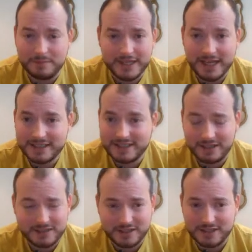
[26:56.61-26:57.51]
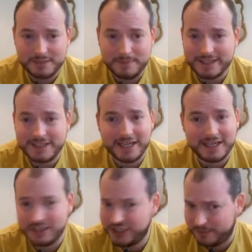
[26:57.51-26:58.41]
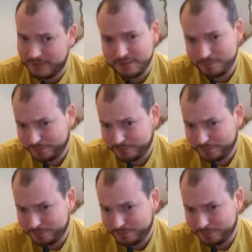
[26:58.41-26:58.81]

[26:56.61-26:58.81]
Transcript: but that's such a spectacular checkmate